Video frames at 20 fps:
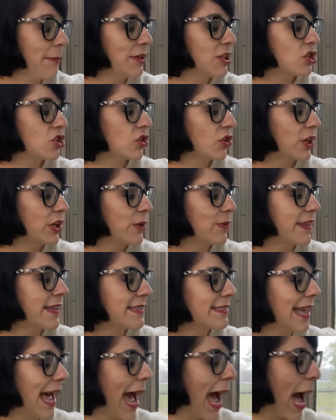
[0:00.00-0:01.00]
me show you
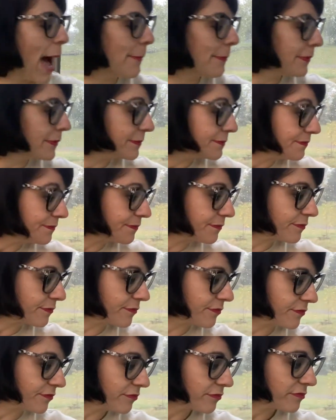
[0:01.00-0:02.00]
this app
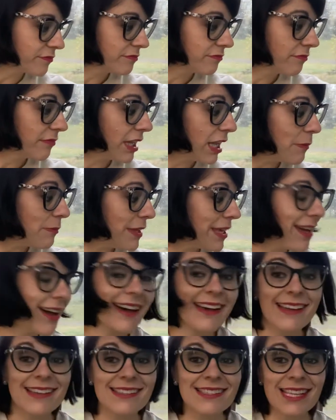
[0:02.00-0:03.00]

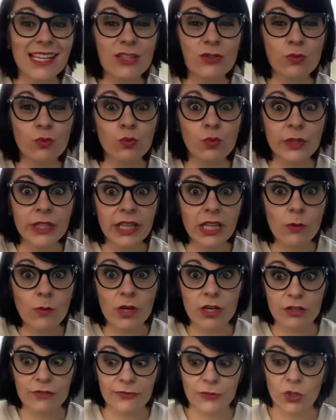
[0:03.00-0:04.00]
because it's really
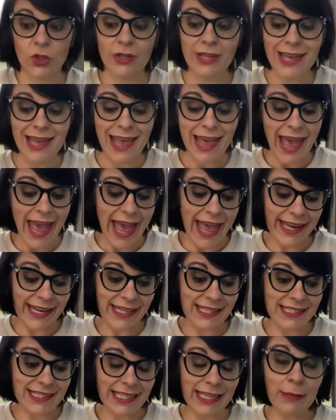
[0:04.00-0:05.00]
wonderful and
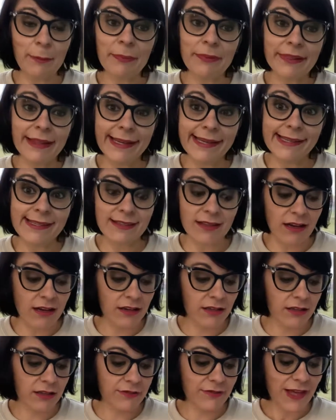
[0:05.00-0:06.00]
it's in place
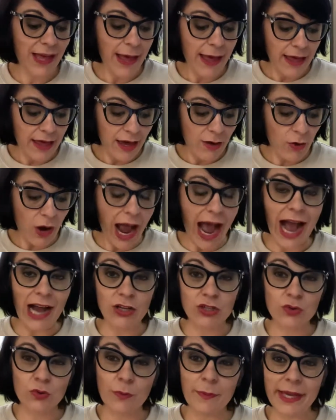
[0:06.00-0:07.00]
of
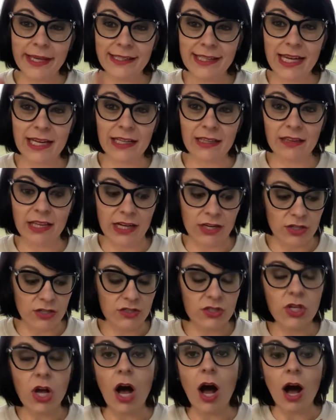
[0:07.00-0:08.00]
actual magnetic
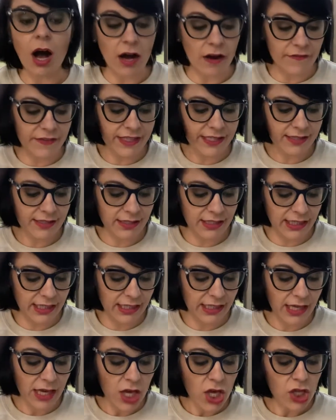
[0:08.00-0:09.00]
letters.
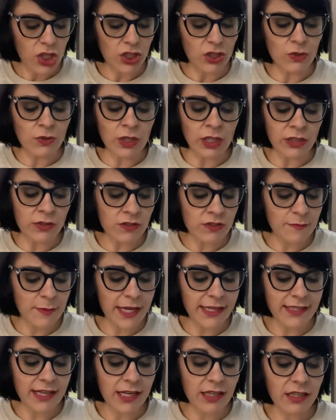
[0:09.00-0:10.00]
Obviously, you can use
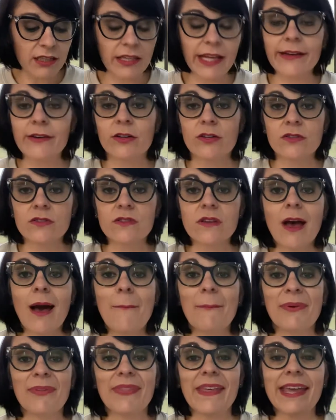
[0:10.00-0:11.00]
magnetic letters,
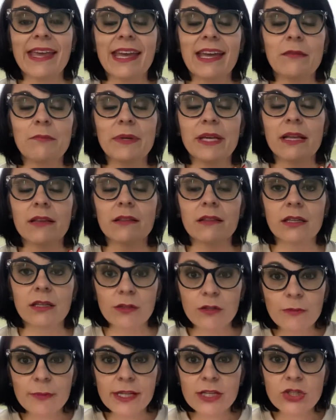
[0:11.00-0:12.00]
but they can be a
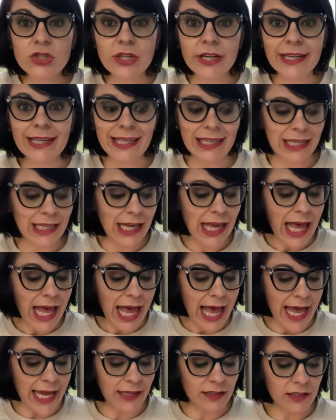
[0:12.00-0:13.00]
little bit tricky
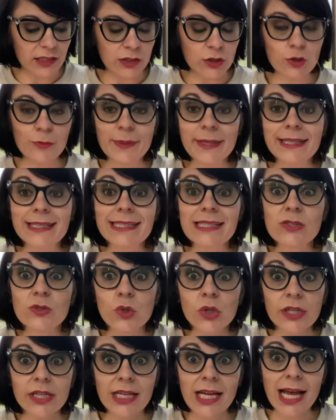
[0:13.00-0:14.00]
and a little bit
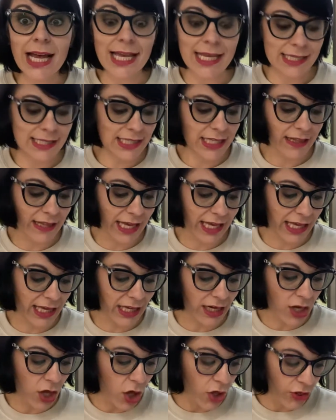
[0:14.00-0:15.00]
disorganized and they
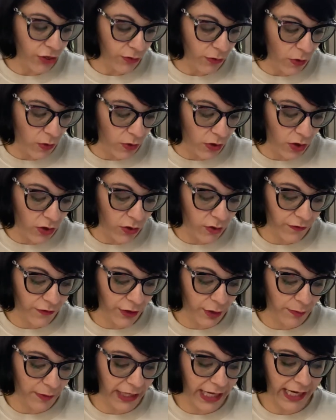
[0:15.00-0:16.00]
get thrown all over
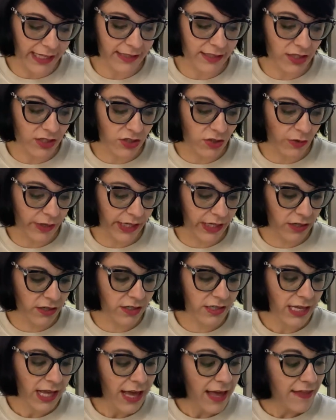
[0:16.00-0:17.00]
the place. So
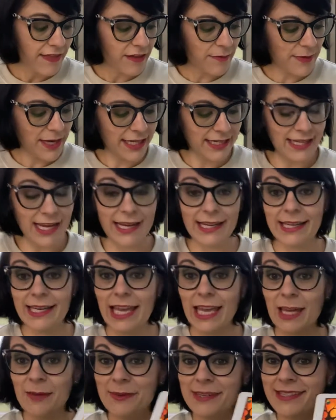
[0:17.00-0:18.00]
here's the
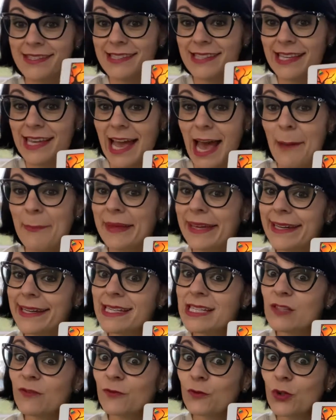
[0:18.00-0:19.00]
Magnetic ABC app. It
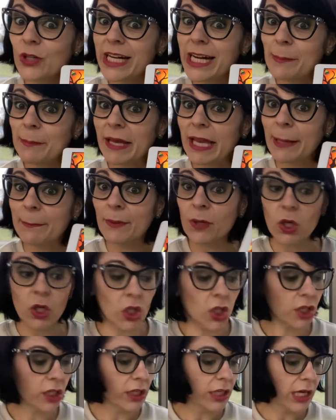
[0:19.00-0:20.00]
is free,
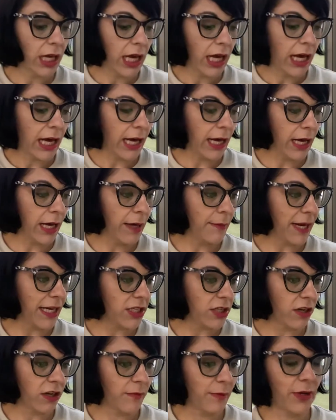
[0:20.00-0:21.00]
people. I
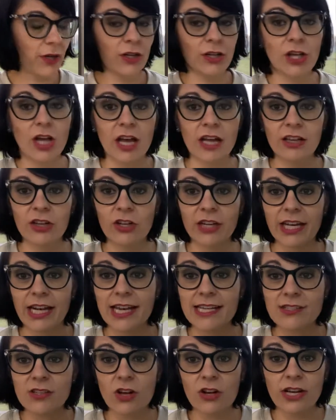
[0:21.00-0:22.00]
talk about it a lot. Look, it
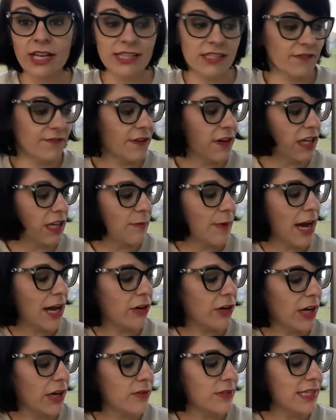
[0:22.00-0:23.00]
has all kinds of funky
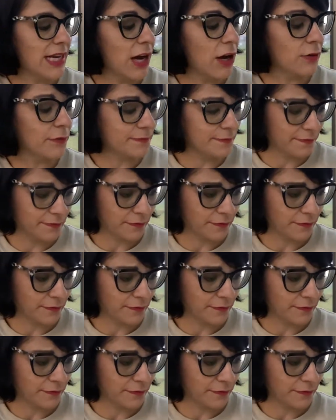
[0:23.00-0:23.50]
backgrounds. Now,